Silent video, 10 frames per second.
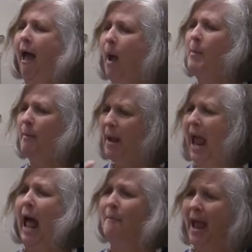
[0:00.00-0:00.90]
I'm asking
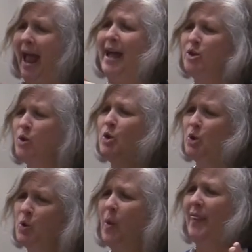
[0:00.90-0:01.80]
you to do this, and
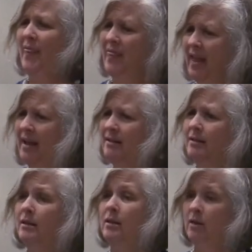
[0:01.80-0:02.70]
you know, do it or not
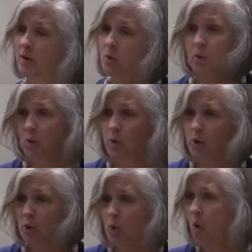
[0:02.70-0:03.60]
do it.
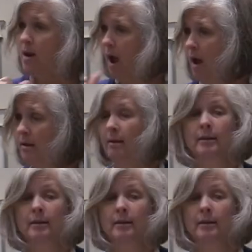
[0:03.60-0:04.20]
Well, yes, sir,